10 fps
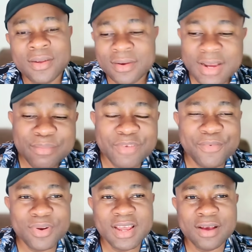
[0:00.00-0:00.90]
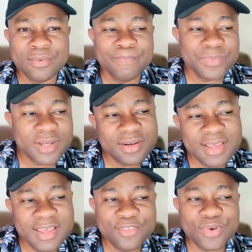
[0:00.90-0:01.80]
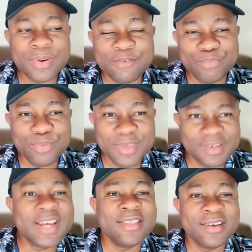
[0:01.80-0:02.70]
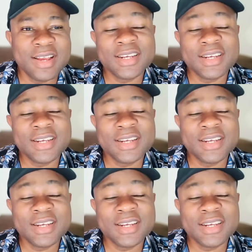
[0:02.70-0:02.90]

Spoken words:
Right before now, the ISWAP have promised Nigeria